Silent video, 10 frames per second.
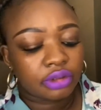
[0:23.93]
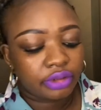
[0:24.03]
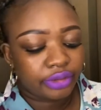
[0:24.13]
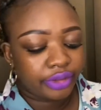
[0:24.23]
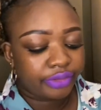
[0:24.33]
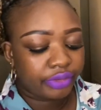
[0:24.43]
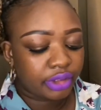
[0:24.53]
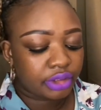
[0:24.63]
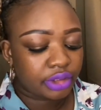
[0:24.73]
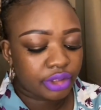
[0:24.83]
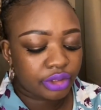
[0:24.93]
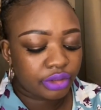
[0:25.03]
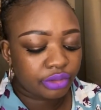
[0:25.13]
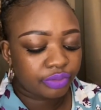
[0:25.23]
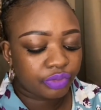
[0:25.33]
Alright, so
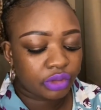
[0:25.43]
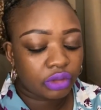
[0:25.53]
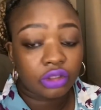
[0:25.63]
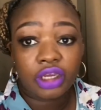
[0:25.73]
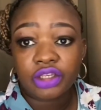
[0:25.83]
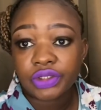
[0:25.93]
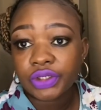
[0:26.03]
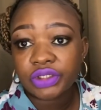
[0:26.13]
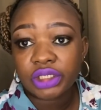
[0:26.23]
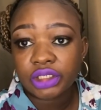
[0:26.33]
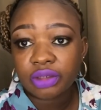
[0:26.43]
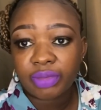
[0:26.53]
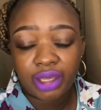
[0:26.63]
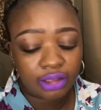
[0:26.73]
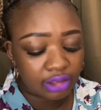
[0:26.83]
you guys know TJ
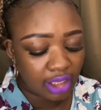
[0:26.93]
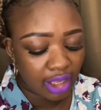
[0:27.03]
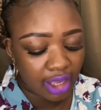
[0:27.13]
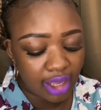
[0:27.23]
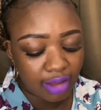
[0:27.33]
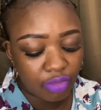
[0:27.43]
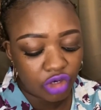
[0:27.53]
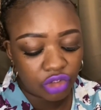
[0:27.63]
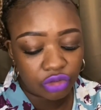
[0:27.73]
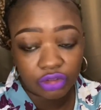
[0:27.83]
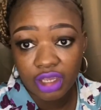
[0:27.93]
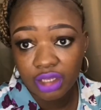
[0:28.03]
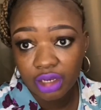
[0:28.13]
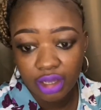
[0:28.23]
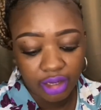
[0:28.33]
Maxx and Marshalls had a
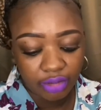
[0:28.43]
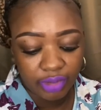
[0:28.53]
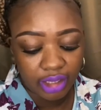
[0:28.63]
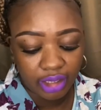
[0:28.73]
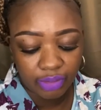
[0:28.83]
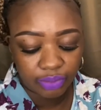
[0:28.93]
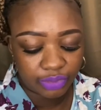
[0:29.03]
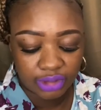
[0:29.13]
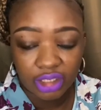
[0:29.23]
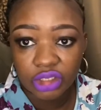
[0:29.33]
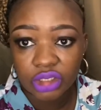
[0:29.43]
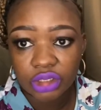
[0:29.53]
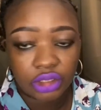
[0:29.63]
lot of makeup section